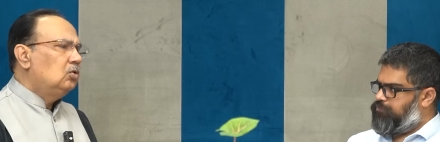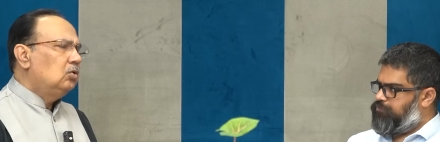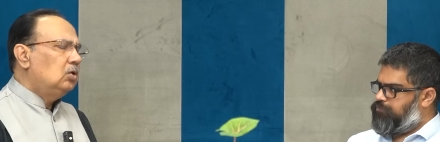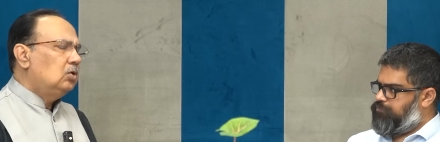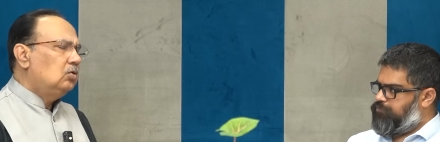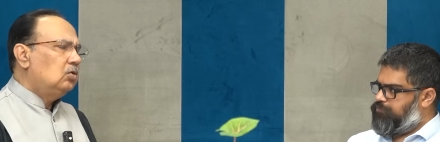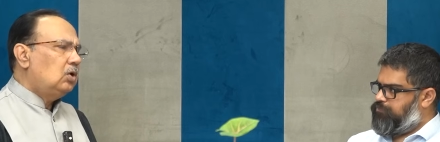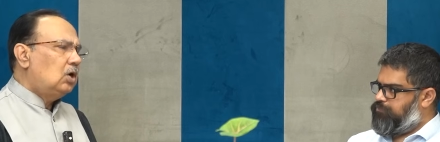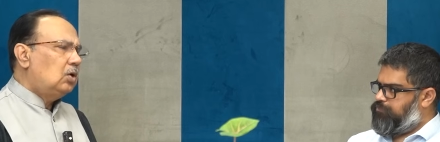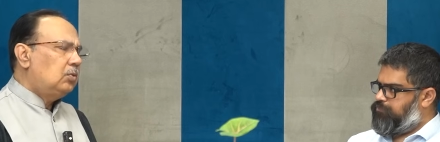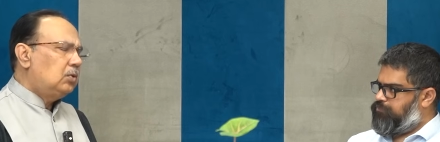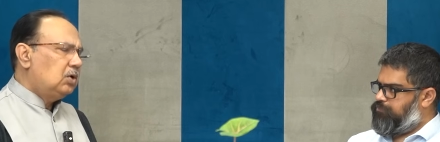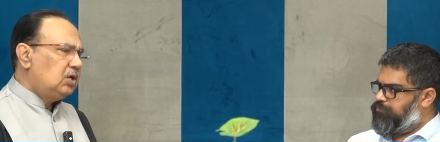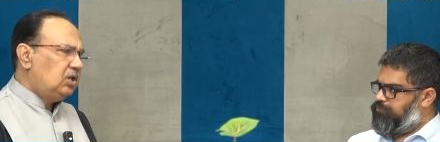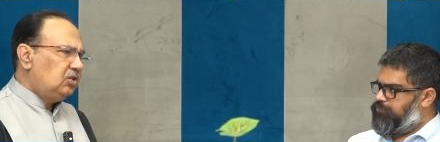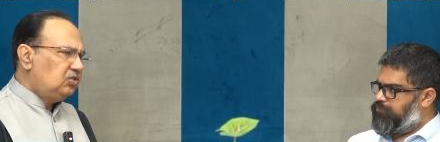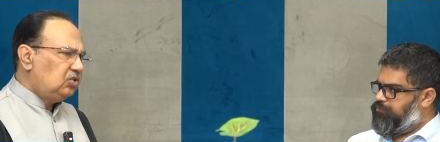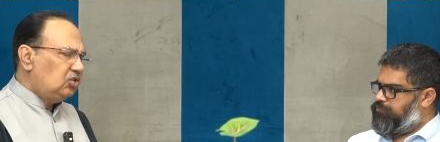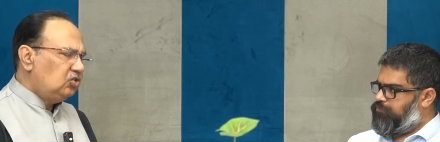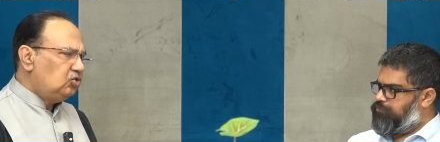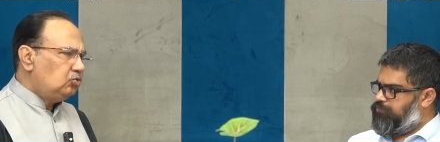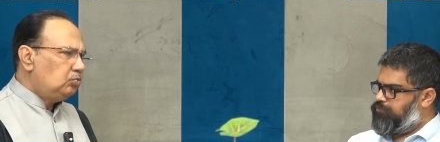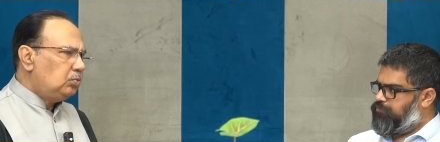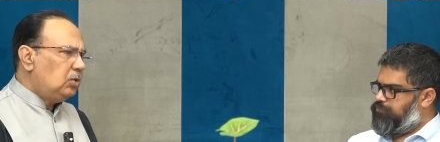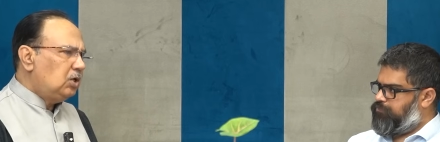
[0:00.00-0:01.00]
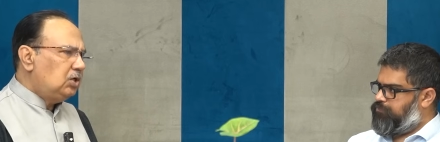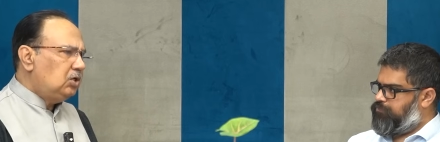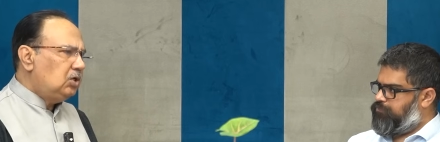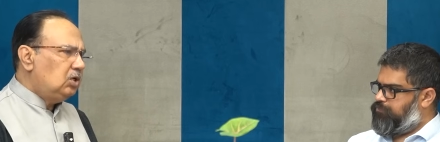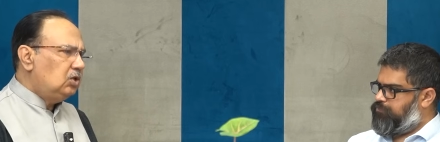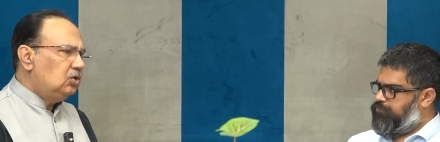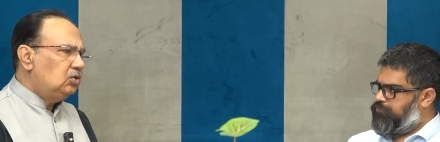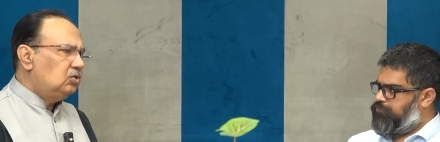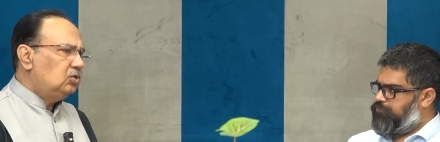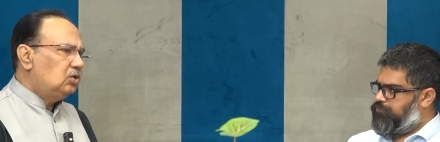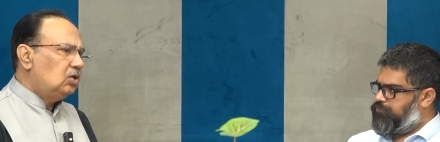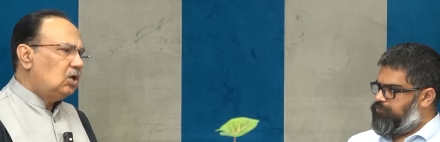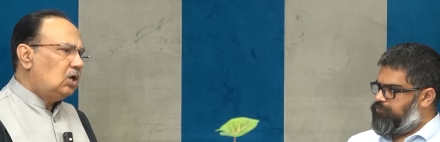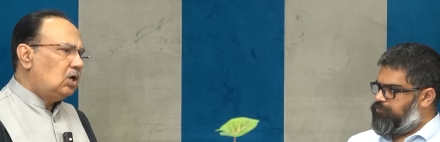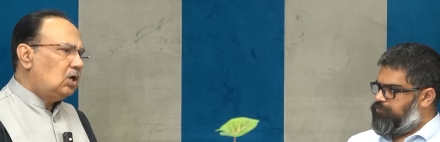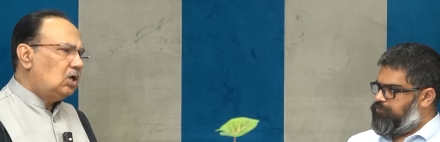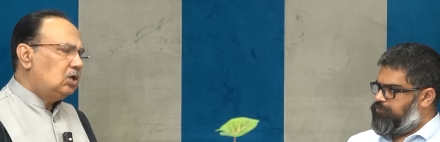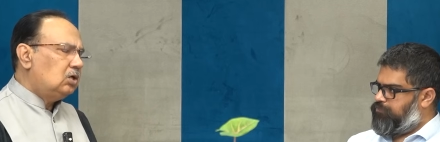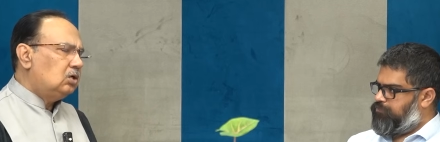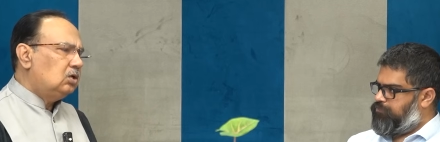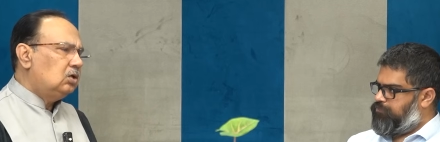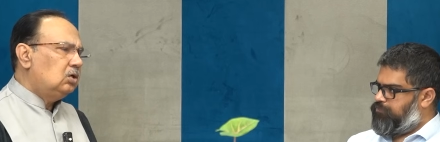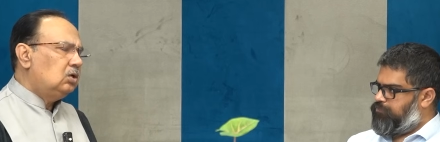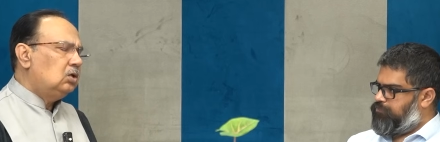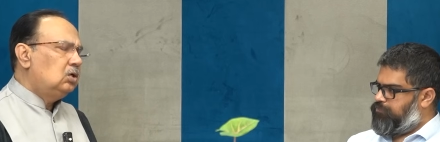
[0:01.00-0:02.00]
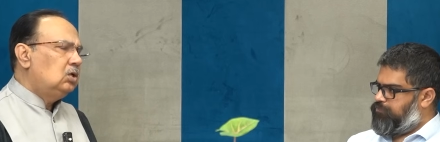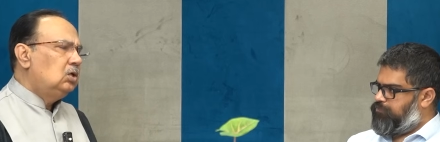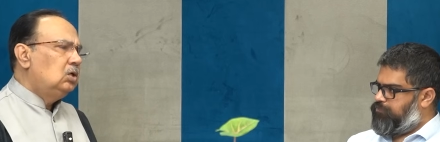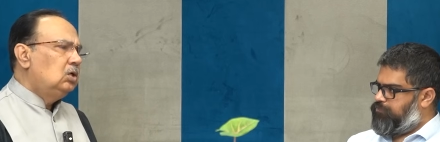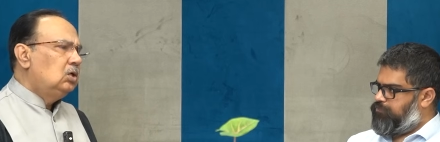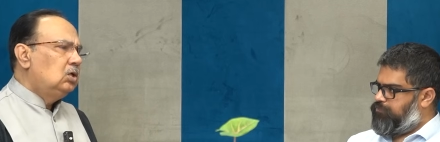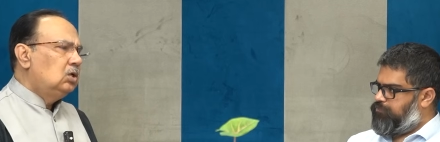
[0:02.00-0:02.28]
Speaker 1: Uh, our assessment is our uh,